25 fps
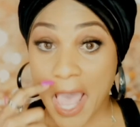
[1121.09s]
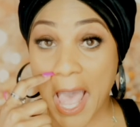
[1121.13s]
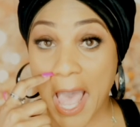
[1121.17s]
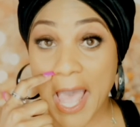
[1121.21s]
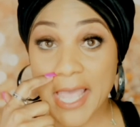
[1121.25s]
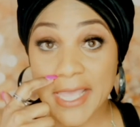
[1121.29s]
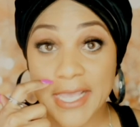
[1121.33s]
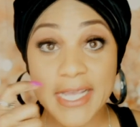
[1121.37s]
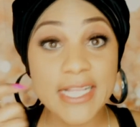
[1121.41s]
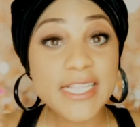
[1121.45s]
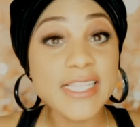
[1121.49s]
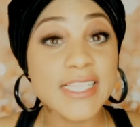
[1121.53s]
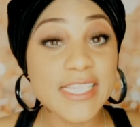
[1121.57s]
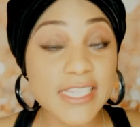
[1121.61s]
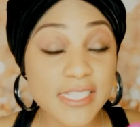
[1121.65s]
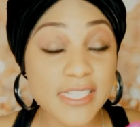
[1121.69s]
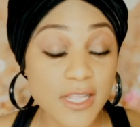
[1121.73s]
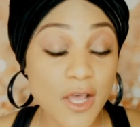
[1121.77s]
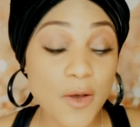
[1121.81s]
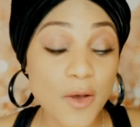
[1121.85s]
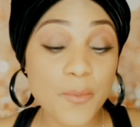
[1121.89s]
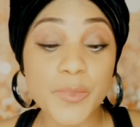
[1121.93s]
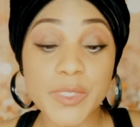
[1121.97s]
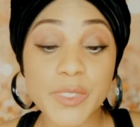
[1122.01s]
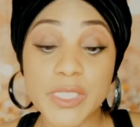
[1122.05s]
I
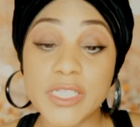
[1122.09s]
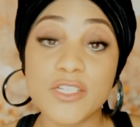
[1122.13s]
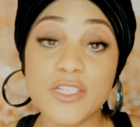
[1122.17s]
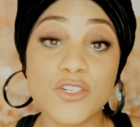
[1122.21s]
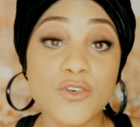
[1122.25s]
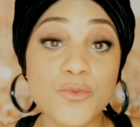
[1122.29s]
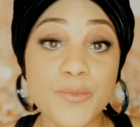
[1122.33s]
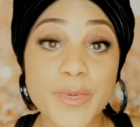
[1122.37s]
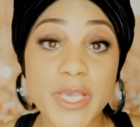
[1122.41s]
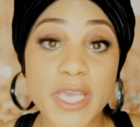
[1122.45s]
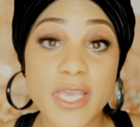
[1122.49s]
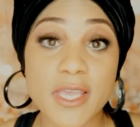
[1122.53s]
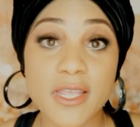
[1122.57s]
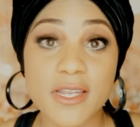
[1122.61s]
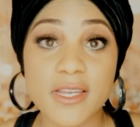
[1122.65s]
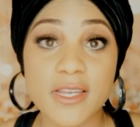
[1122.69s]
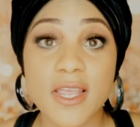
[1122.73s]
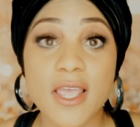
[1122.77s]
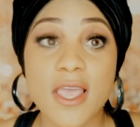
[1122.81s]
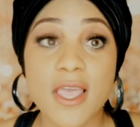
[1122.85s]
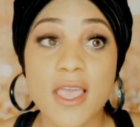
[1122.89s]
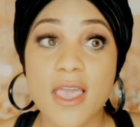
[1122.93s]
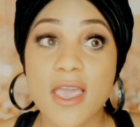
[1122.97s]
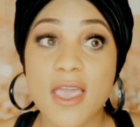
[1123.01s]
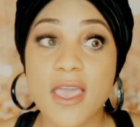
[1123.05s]
cleaned up a little bit
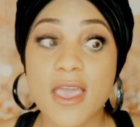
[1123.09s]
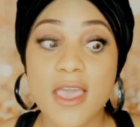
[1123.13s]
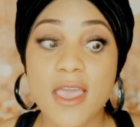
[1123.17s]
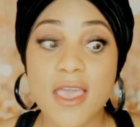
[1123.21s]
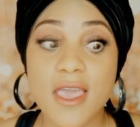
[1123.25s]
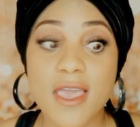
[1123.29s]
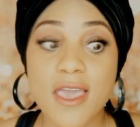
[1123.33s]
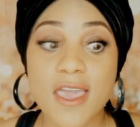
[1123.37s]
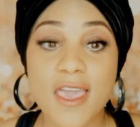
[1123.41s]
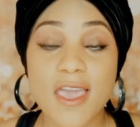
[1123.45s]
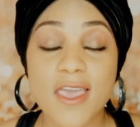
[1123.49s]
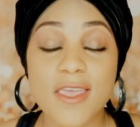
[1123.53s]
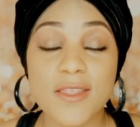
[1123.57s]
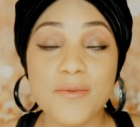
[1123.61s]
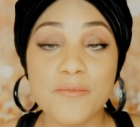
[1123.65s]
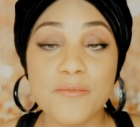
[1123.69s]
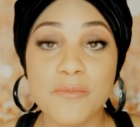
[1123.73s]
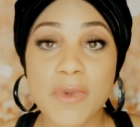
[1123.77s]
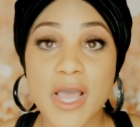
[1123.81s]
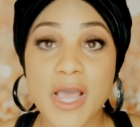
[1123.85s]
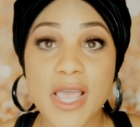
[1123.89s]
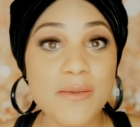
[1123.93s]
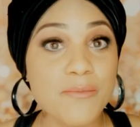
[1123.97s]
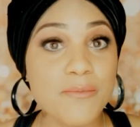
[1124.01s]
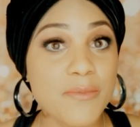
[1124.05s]
and
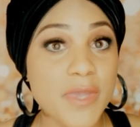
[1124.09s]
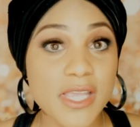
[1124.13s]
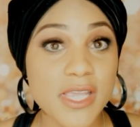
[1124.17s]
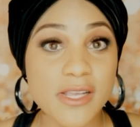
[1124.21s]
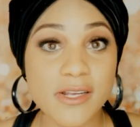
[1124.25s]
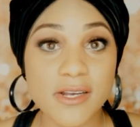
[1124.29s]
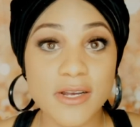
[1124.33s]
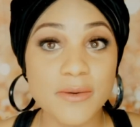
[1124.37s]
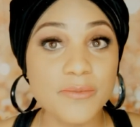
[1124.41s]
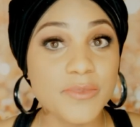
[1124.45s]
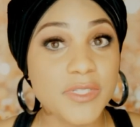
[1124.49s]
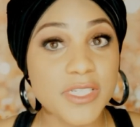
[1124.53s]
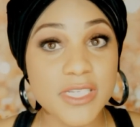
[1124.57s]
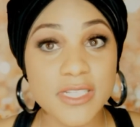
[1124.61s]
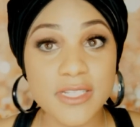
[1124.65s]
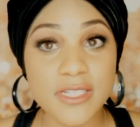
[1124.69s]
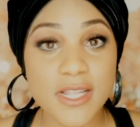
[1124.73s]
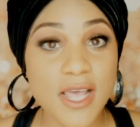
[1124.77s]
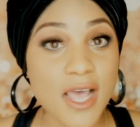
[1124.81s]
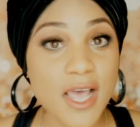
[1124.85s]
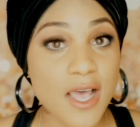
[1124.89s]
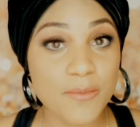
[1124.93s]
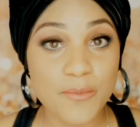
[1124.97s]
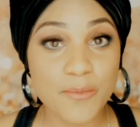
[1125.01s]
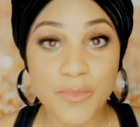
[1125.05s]
my makeup did
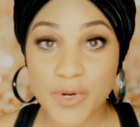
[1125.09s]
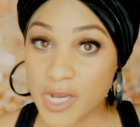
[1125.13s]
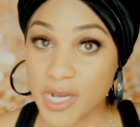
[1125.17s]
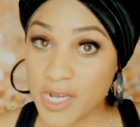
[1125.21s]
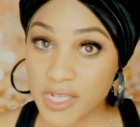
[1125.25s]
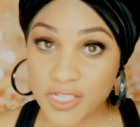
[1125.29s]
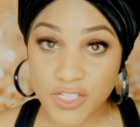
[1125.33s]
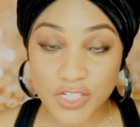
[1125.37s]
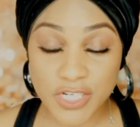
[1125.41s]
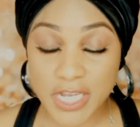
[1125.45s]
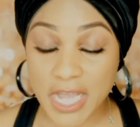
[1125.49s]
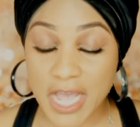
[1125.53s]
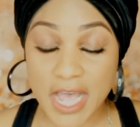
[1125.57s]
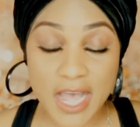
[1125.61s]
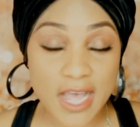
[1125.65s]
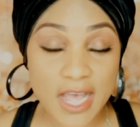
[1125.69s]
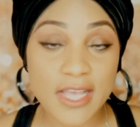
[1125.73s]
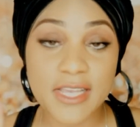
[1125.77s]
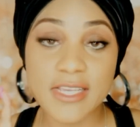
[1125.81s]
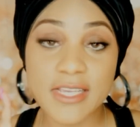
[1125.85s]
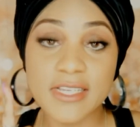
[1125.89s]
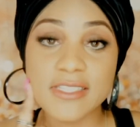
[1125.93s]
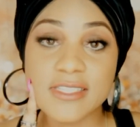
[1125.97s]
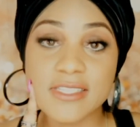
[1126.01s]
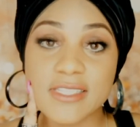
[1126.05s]
not budge
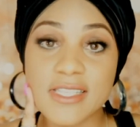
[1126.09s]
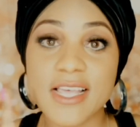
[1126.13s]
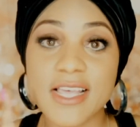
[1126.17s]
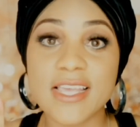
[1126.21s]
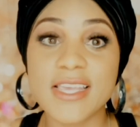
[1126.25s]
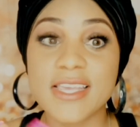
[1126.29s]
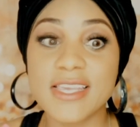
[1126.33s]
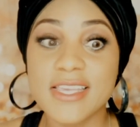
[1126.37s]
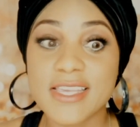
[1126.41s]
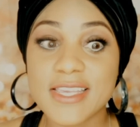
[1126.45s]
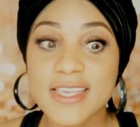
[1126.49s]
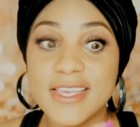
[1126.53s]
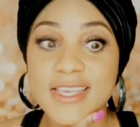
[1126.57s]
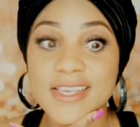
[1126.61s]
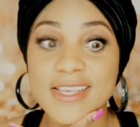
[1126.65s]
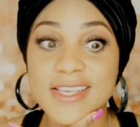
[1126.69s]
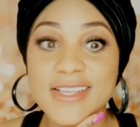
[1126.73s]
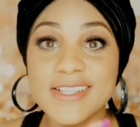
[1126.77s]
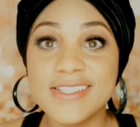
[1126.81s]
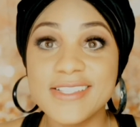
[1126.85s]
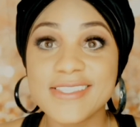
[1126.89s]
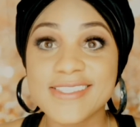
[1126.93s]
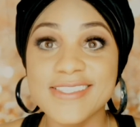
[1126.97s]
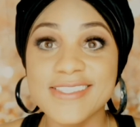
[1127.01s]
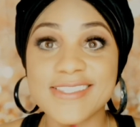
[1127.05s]
guys like
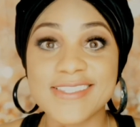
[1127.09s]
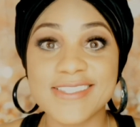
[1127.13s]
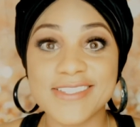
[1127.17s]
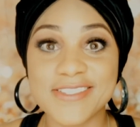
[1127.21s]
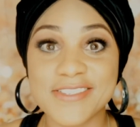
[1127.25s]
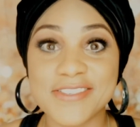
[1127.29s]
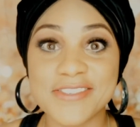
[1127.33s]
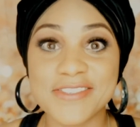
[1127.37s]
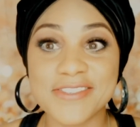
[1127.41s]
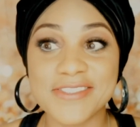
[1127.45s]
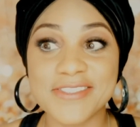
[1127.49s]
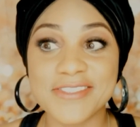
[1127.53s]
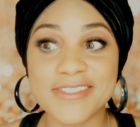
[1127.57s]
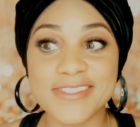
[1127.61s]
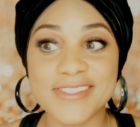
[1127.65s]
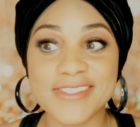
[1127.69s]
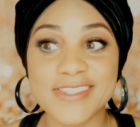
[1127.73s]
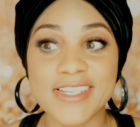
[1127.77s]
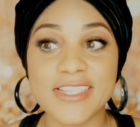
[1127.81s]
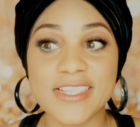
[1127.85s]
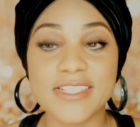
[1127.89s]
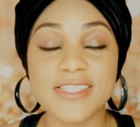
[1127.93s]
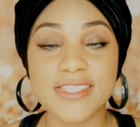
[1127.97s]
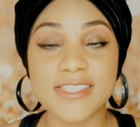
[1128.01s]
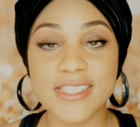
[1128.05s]
it's still
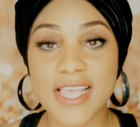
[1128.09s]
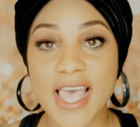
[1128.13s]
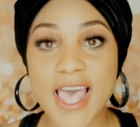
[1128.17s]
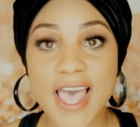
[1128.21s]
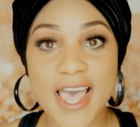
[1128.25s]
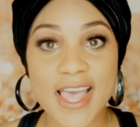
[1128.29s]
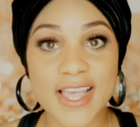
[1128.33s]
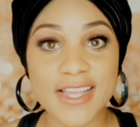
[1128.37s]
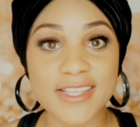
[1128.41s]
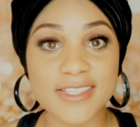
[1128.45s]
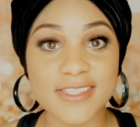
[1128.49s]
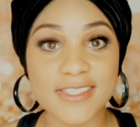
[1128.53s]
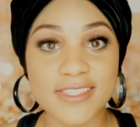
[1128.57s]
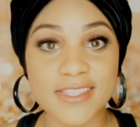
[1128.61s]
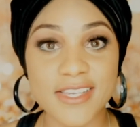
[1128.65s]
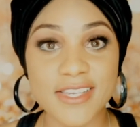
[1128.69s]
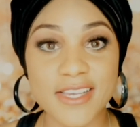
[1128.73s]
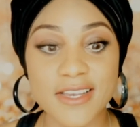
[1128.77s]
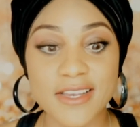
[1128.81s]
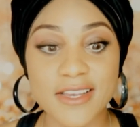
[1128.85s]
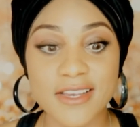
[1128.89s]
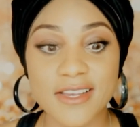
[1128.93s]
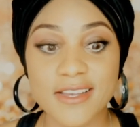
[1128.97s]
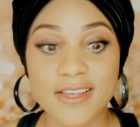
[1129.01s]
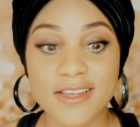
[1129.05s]
intact
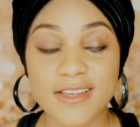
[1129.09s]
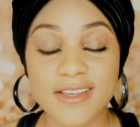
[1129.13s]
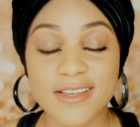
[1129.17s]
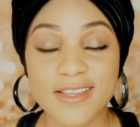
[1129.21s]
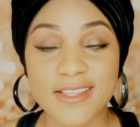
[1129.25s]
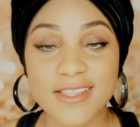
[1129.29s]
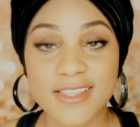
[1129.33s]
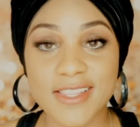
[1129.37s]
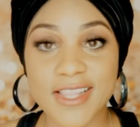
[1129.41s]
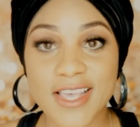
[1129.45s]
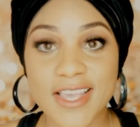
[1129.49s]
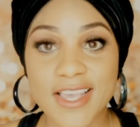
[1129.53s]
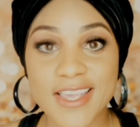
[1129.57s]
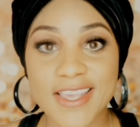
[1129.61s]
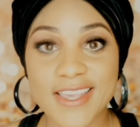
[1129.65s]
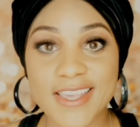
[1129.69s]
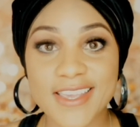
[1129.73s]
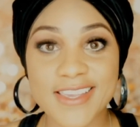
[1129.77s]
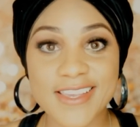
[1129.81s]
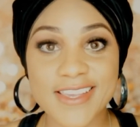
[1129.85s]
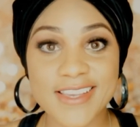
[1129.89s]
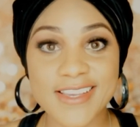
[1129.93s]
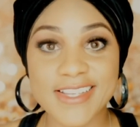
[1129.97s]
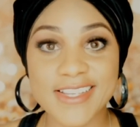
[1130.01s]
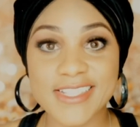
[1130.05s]

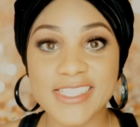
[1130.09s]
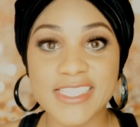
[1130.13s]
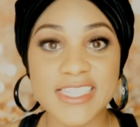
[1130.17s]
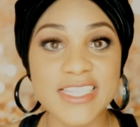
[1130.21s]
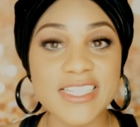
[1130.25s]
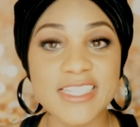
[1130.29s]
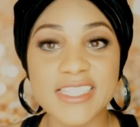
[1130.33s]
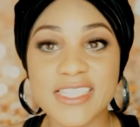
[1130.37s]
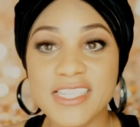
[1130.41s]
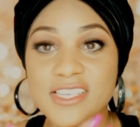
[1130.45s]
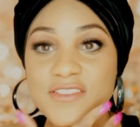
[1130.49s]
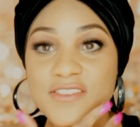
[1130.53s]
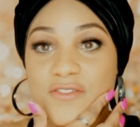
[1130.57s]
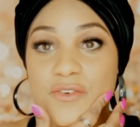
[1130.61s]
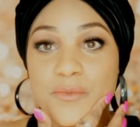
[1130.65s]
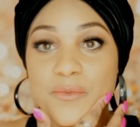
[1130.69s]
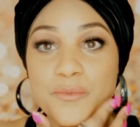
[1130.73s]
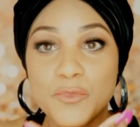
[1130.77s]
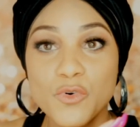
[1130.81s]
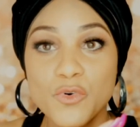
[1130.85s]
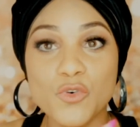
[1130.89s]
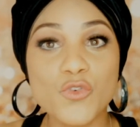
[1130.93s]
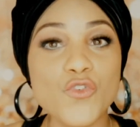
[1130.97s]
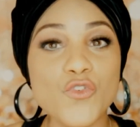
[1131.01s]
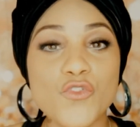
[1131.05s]
like it didn't even
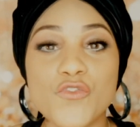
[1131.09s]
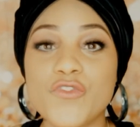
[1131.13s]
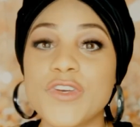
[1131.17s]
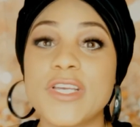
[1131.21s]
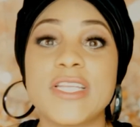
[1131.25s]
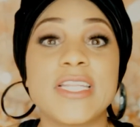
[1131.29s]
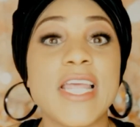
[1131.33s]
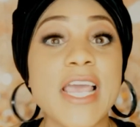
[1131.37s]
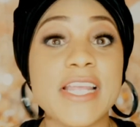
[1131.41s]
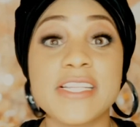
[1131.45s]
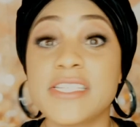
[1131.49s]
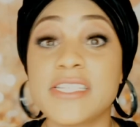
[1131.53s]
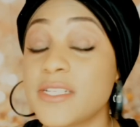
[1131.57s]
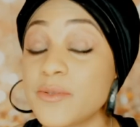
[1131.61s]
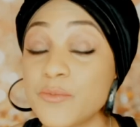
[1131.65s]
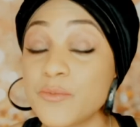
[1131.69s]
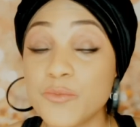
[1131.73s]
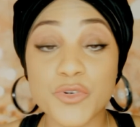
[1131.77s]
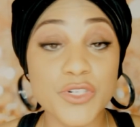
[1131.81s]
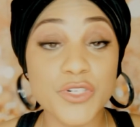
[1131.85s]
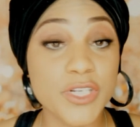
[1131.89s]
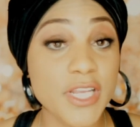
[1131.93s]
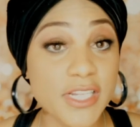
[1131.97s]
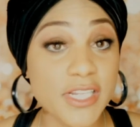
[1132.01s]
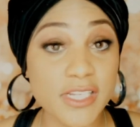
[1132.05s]
move and I didn't
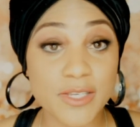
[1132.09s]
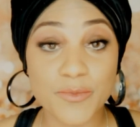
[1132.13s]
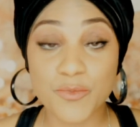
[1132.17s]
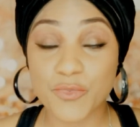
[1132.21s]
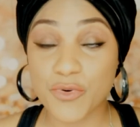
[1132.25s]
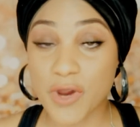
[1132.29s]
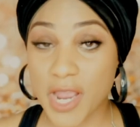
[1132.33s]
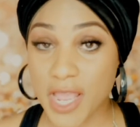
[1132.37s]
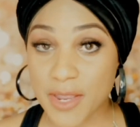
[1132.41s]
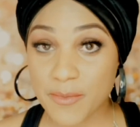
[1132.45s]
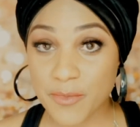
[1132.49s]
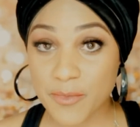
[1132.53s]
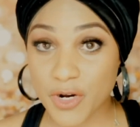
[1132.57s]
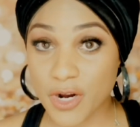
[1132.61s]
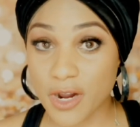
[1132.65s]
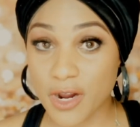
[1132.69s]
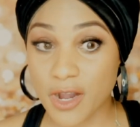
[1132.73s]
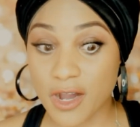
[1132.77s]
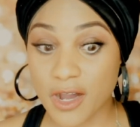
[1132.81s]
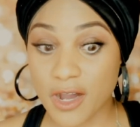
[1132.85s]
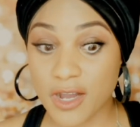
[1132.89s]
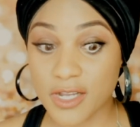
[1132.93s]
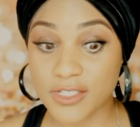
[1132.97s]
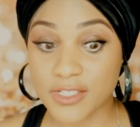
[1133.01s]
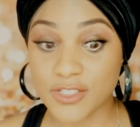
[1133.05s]
put any primer
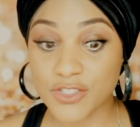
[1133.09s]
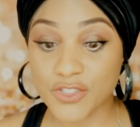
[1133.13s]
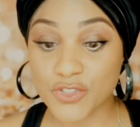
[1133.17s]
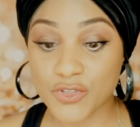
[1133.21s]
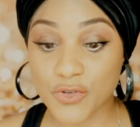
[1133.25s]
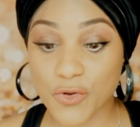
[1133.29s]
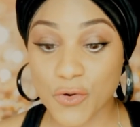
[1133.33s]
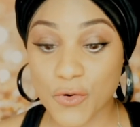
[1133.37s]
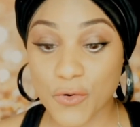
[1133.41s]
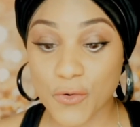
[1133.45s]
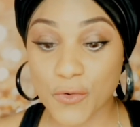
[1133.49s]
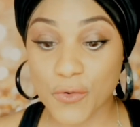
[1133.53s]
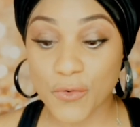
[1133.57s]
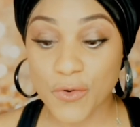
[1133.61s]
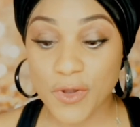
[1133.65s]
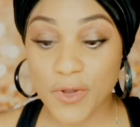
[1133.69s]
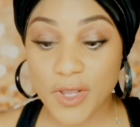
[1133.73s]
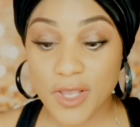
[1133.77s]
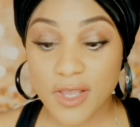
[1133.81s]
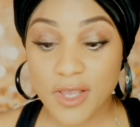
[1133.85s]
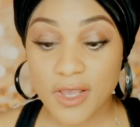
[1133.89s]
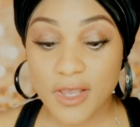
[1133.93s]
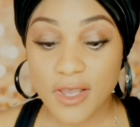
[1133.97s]
on so